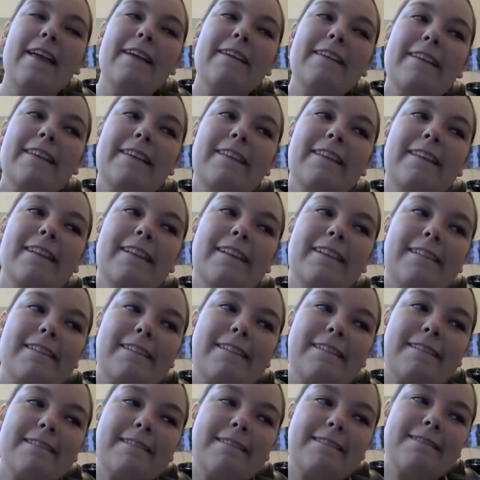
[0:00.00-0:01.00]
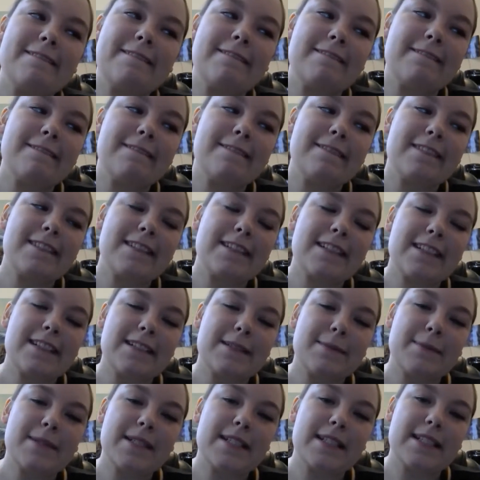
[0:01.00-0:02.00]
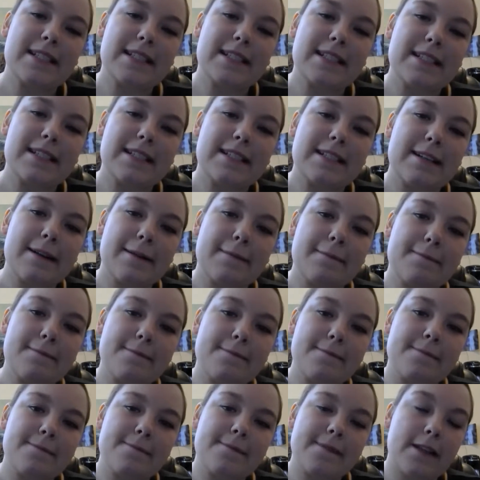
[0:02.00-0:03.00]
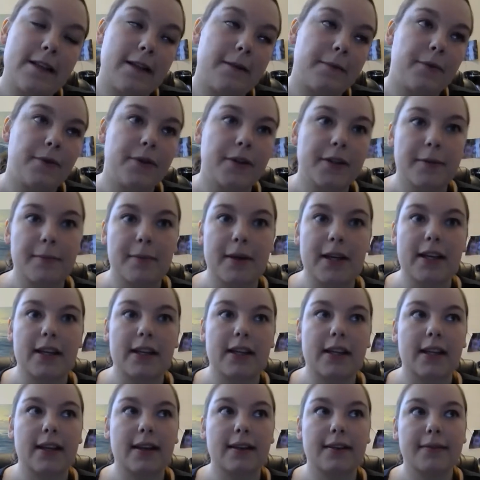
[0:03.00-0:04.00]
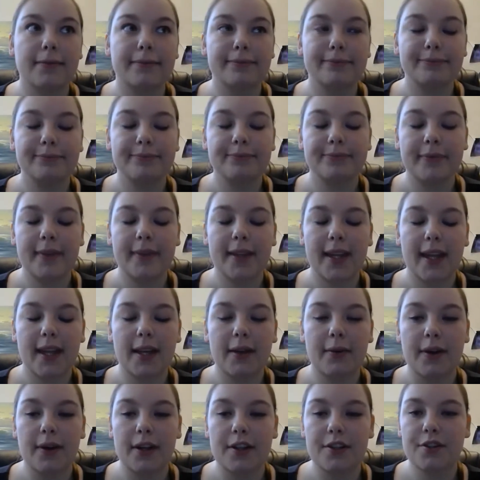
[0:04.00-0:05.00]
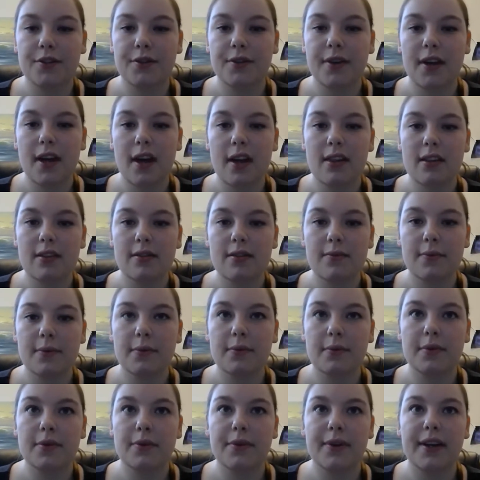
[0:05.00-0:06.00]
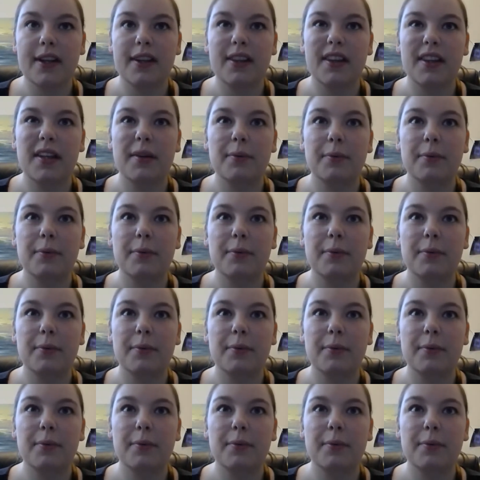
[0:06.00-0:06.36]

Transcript: yeah, I kind of made a cake while I'm going to make the cake. Anyway, so yeah, that's what we're doing, and then